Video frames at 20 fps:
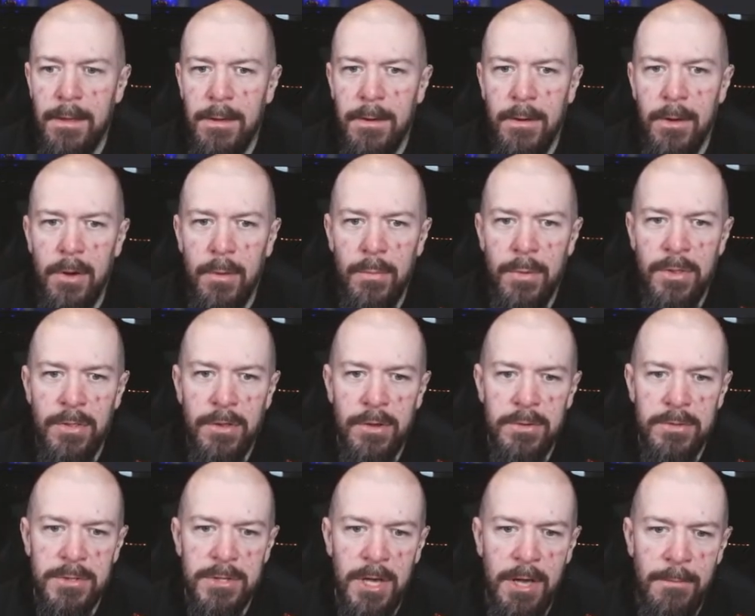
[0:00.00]
open
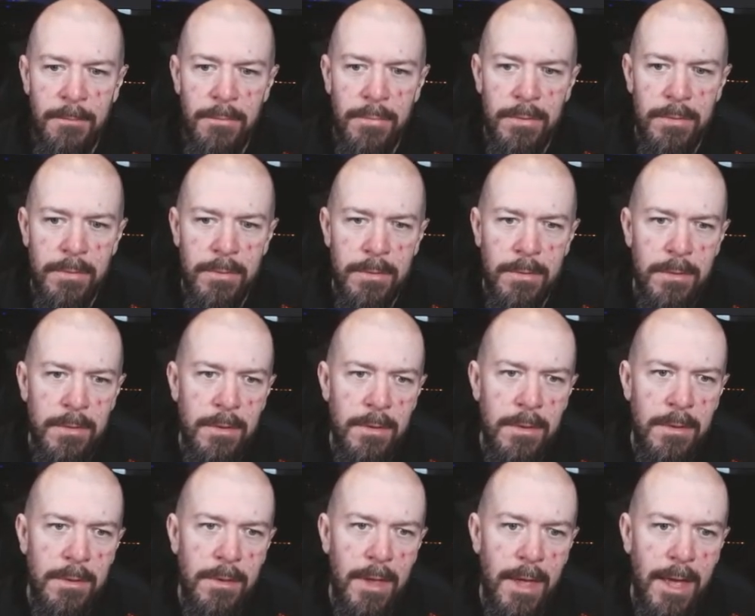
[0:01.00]
those up
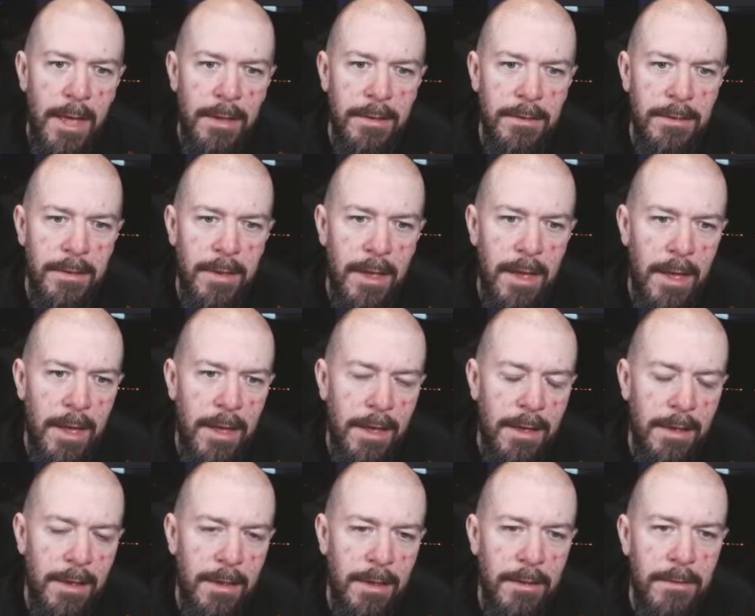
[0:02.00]
and
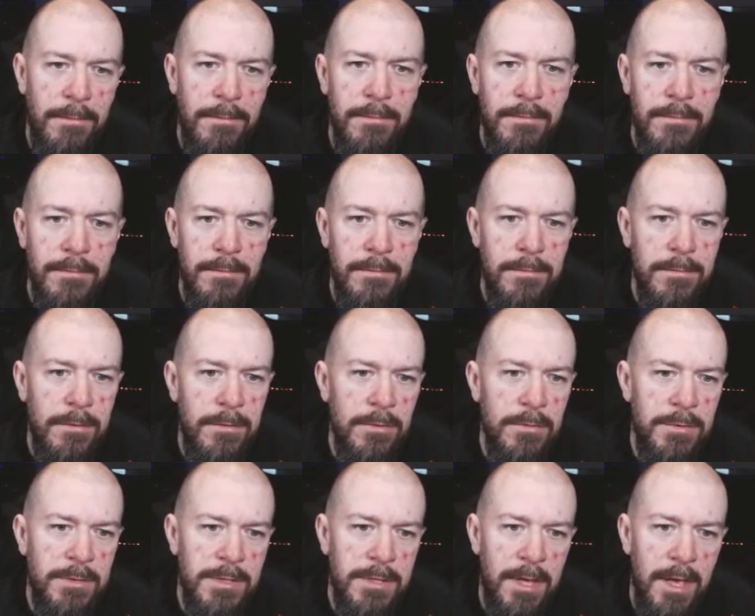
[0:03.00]

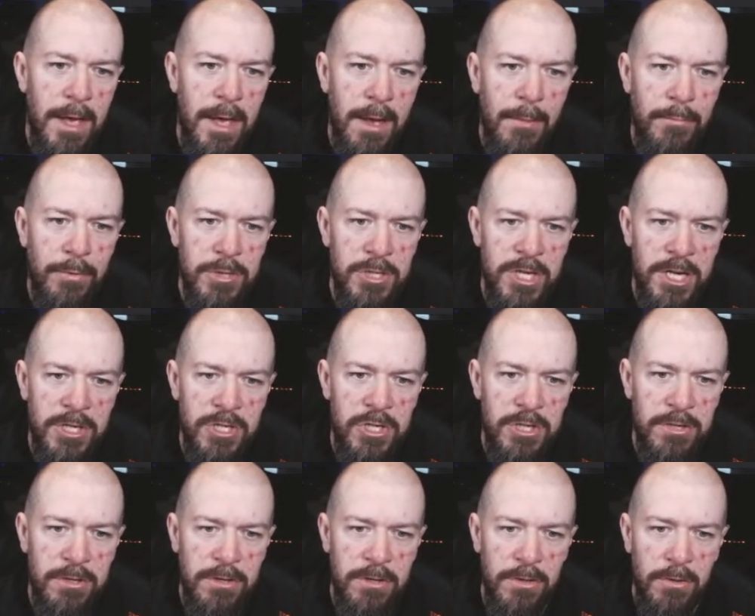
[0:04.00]
use the
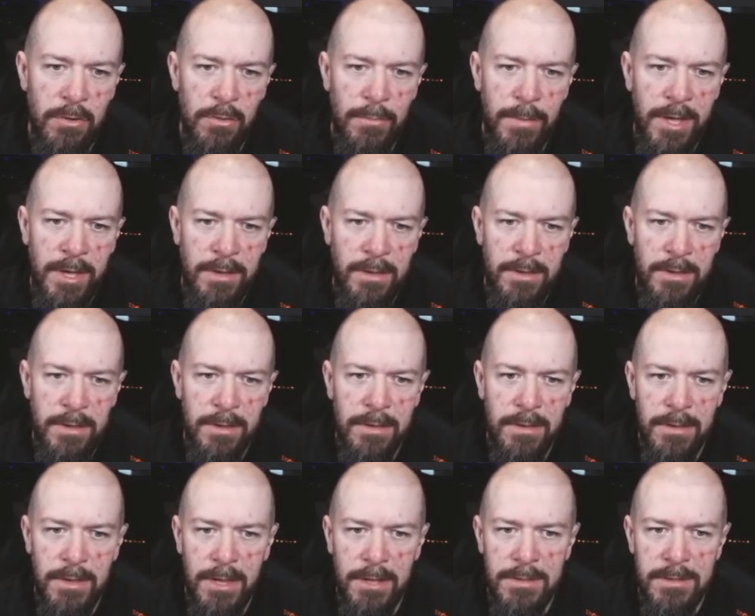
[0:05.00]
projection gnomic.
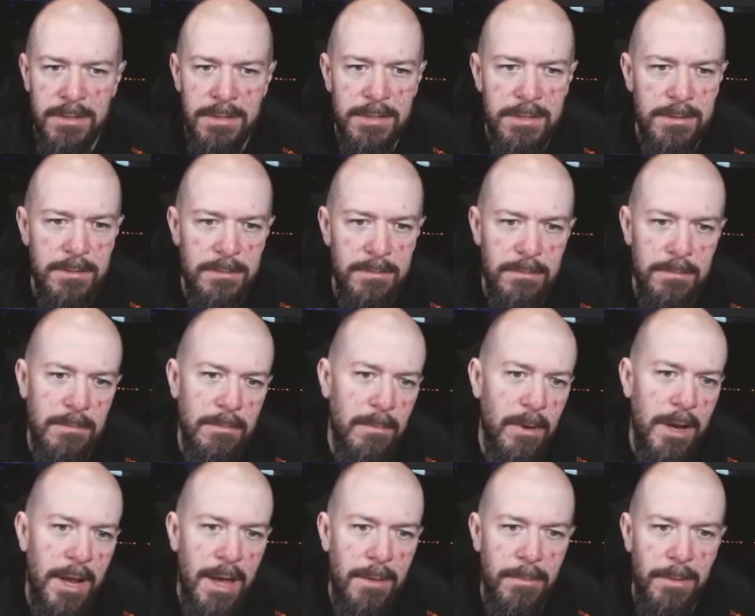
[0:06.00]
That's
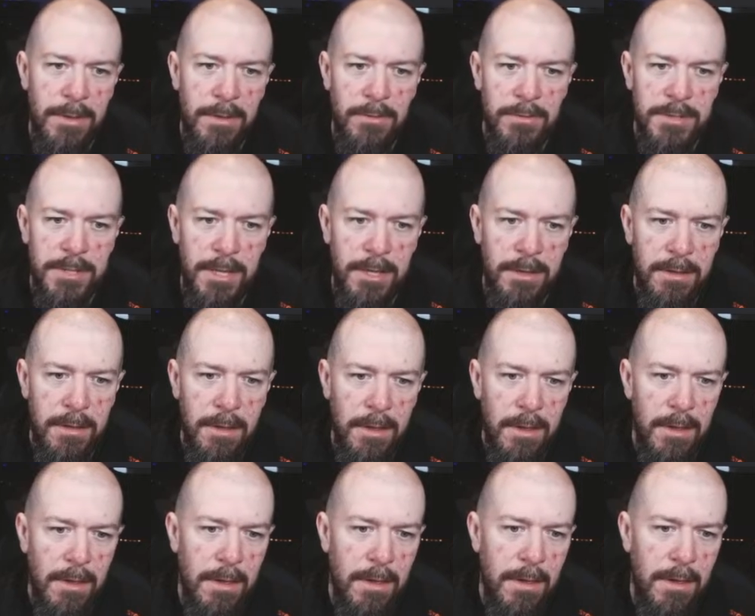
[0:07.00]
what I've been using.
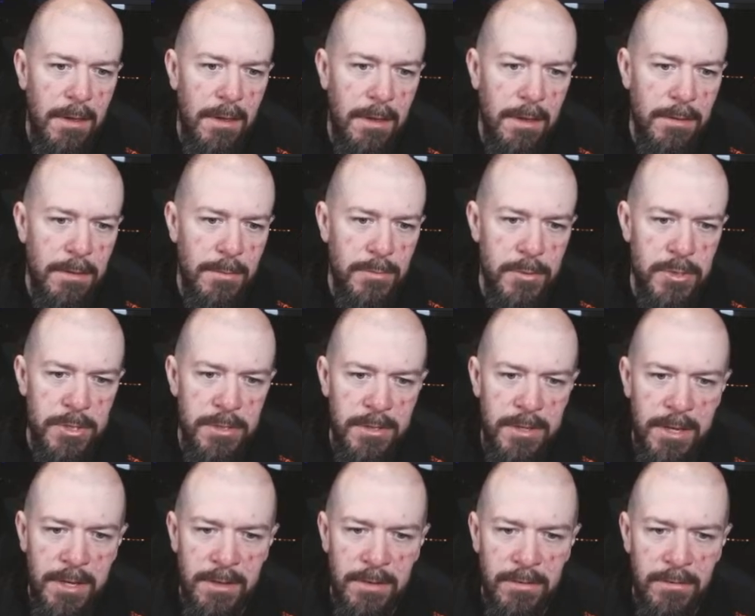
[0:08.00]
An option,
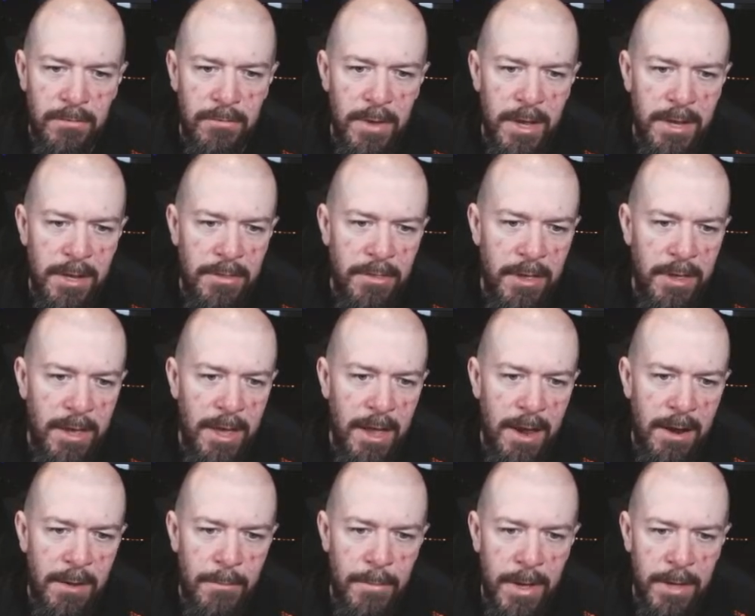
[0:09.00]
didn't do anything
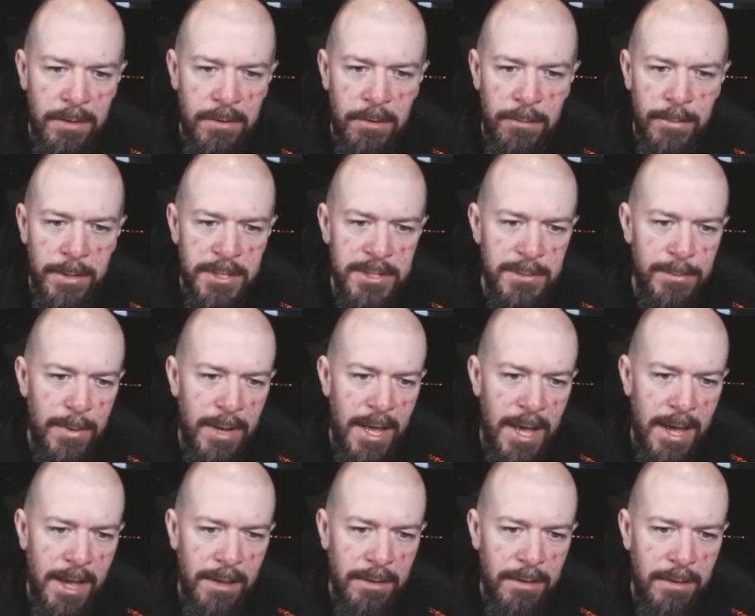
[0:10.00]
here. Bicubic
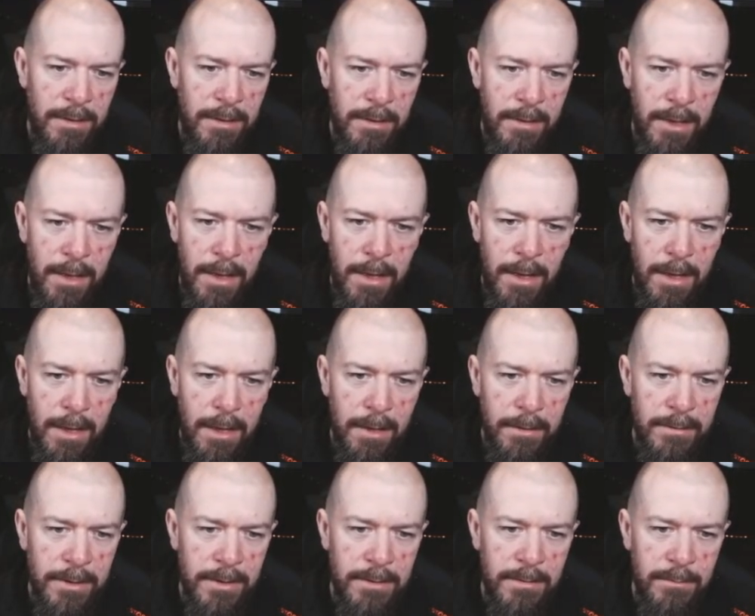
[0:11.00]
spline,
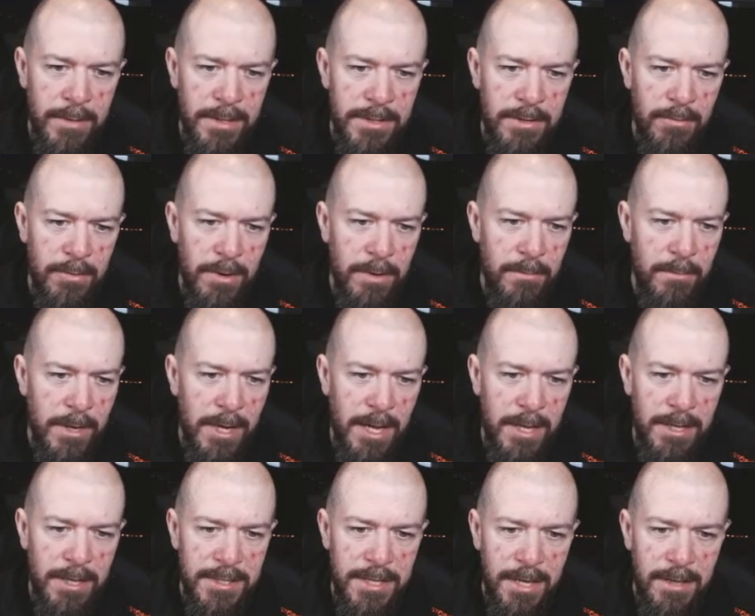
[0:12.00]
didn't mess around with
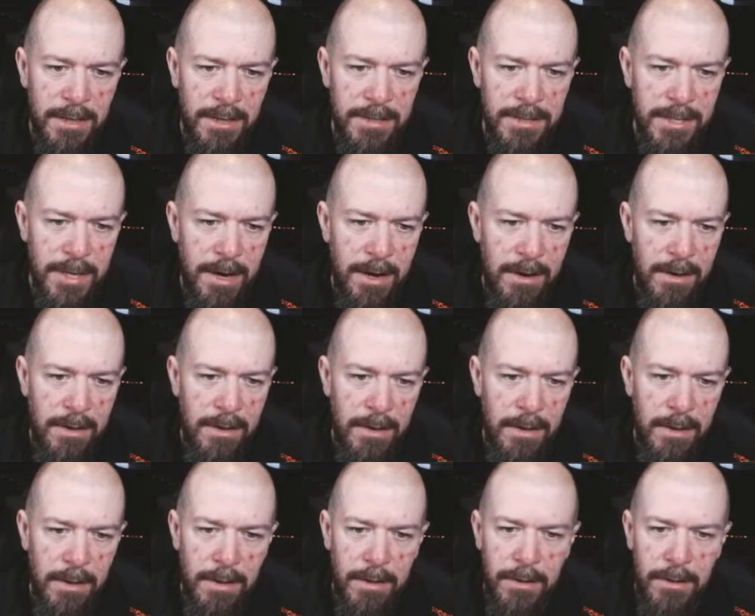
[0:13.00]
any settings here,
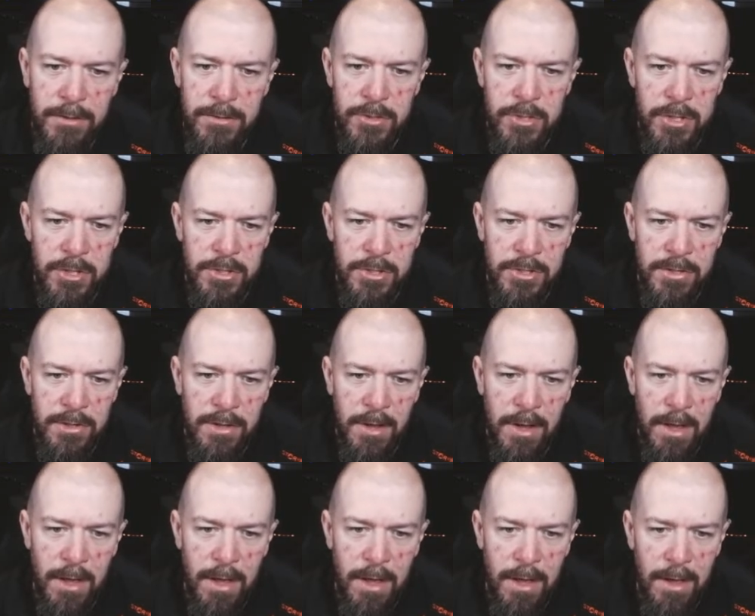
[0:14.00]
just
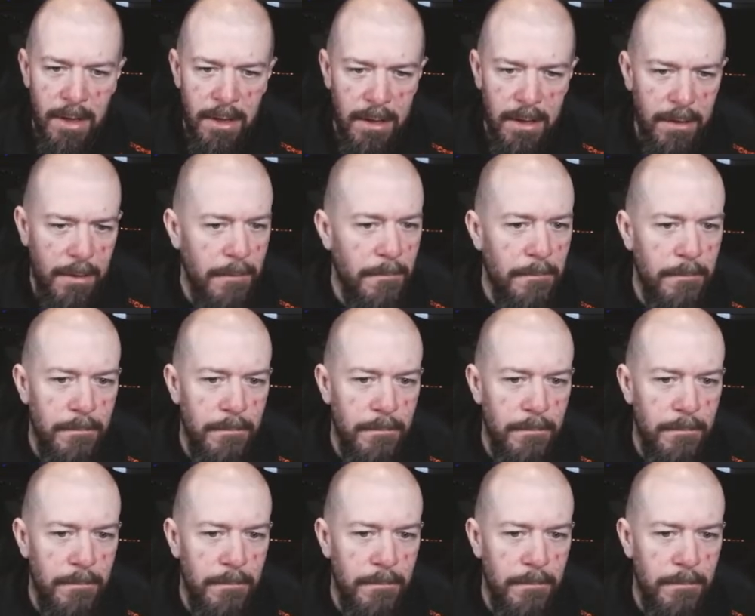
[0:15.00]
the